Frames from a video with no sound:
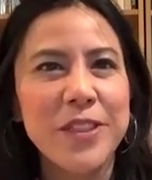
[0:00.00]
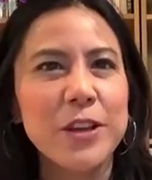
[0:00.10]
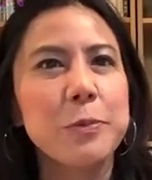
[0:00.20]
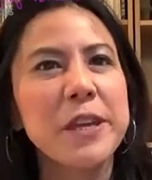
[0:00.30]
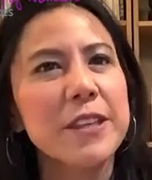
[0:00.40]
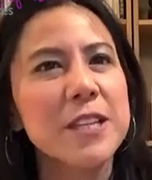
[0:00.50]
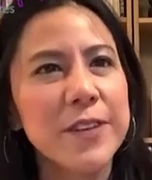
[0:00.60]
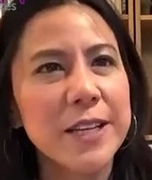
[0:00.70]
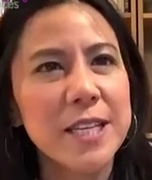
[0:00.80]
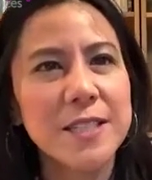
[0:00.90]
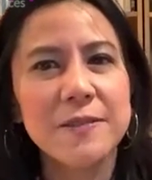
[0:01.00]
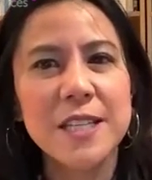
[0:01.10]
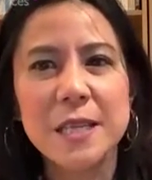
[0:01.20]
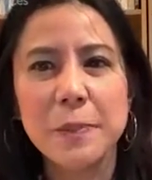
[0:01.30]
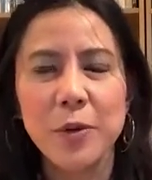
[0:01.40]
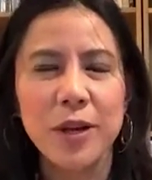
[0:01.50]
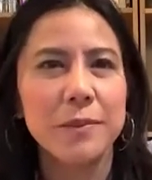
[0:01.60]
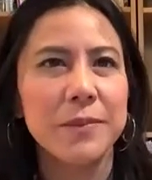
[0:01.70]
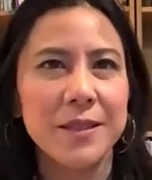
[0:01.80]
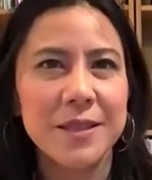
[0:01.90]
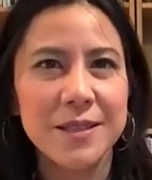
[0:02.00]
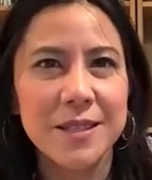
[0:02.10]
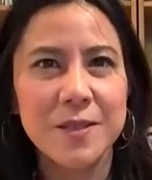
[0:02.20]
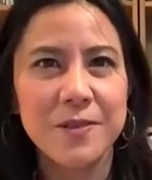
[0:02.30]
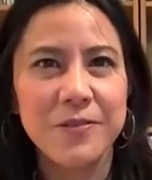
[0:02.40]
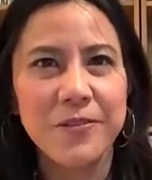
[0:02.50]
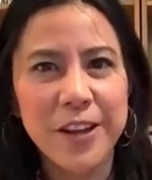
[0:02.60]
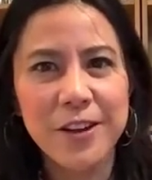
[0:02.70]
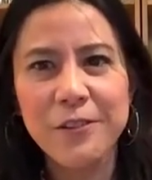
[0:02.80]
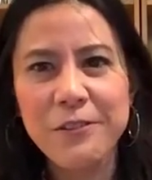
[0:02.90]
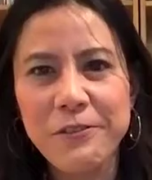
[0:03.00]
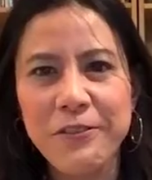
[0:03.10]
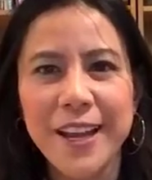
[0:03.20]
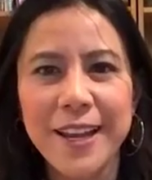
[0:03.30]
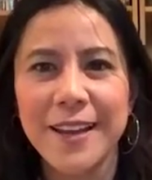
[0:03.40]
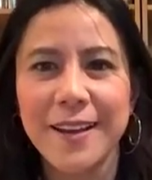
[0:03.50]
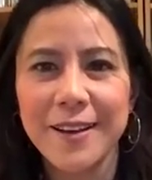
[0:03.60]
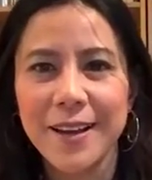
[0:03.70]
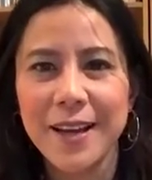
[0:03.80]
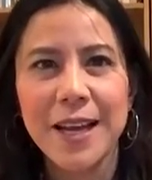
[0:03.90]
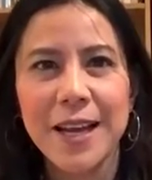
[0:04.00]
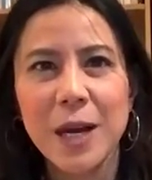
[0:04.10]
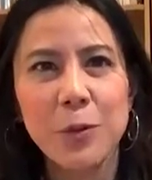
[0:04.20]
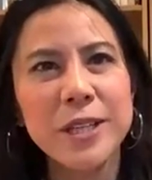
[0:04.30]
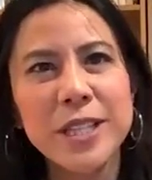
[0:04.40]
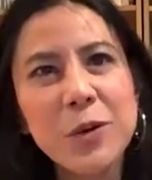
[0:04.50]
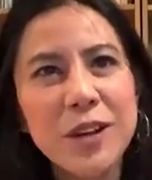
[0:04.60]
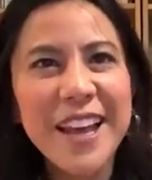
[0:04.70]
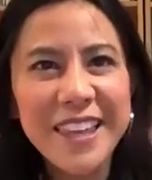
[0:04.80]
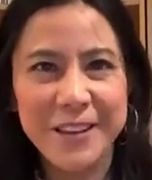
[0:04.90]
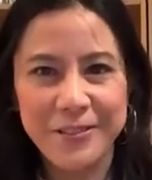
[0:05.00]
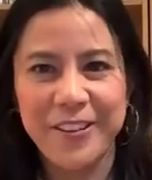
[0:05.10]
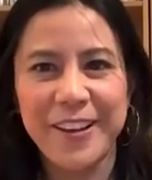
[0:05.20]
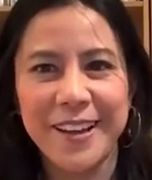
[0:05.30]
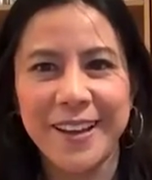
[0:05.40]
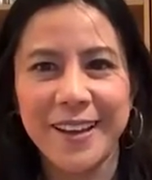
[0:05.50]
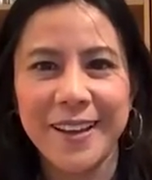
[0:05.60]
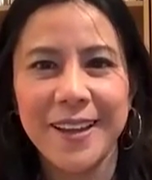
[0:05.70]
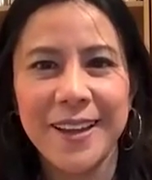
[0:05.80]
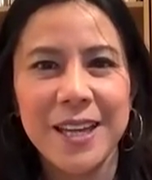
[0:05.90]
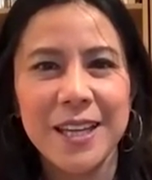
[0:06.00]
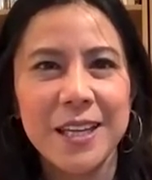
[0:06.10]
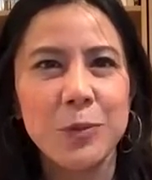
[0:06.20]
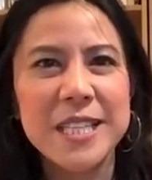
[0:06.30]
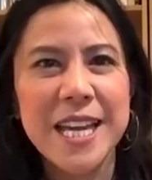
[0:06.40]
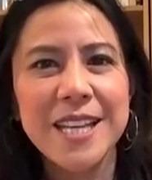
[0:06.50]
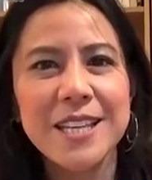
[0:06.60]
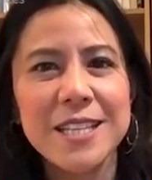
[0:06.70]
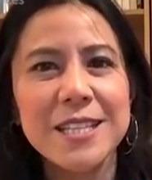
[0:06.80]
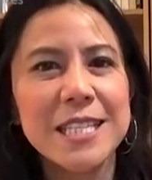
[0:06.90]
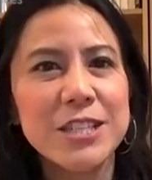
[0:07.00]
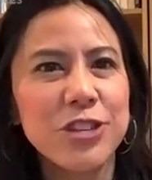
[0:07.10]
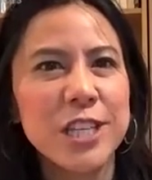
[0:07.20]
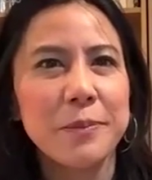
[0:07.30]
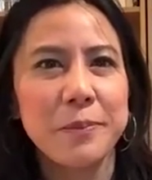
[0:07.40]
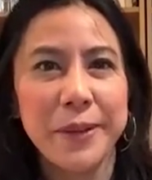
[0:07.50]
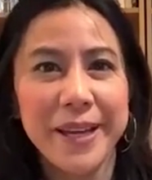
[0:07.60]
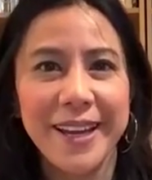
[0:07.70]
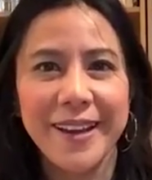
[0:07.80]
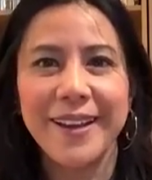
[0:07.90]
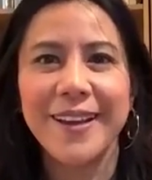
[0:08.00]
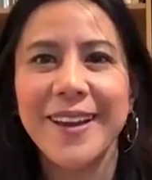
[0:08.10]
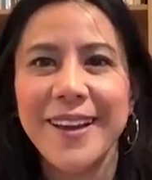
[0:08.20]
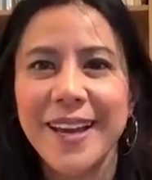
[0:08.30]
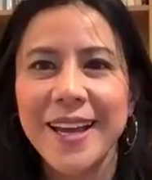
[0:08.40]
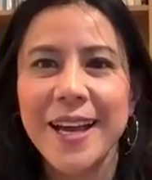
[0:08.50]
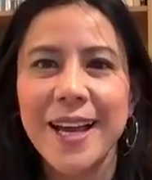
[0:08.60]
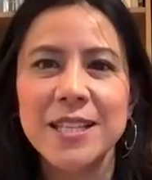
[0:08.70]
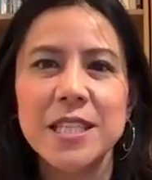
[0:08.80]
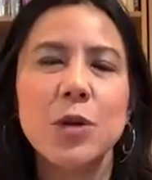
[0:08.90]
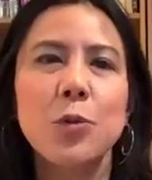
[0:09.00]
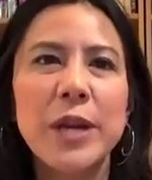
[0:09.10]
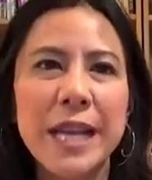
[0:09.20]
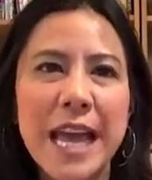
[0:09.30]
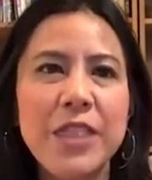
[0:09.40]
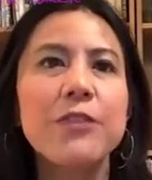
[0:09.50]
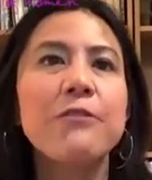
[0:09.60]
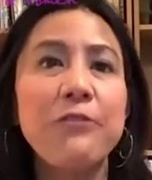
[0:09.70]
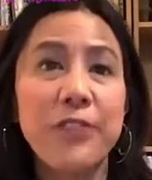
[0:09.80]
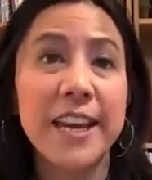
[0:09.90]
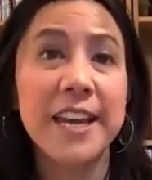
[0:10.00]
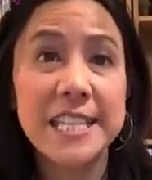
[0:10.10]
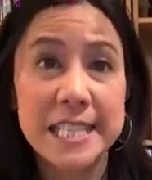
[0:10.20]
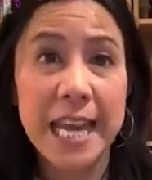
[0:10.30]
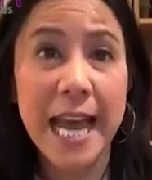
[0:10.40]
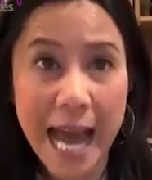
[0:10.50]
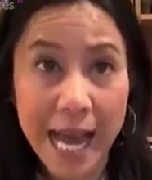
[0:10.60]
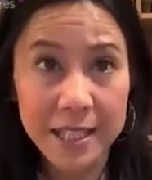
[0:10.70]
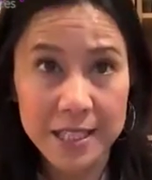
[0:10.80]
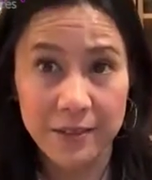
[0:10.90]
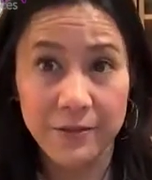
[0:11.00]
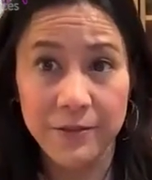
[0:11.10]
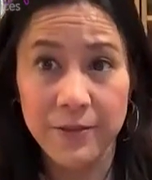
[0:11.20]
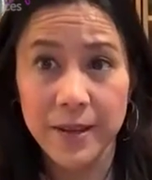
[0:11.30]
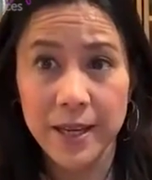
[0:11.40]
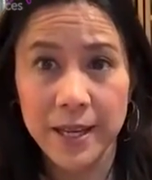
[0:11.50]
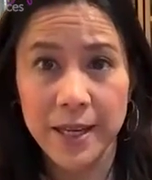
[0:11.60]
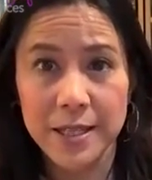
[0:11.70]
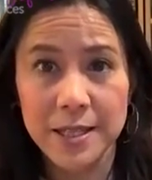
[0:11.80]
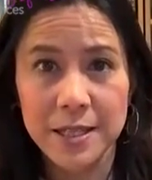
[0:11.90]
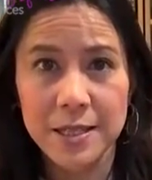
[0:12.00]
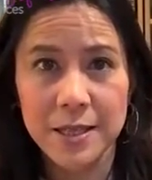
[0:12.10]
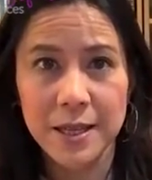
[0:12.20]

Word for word: There will be these feelings of disappointment, this fear of failure. And we don't like that feeling. You know, we don't dream big. And so we let the fear stay active in us.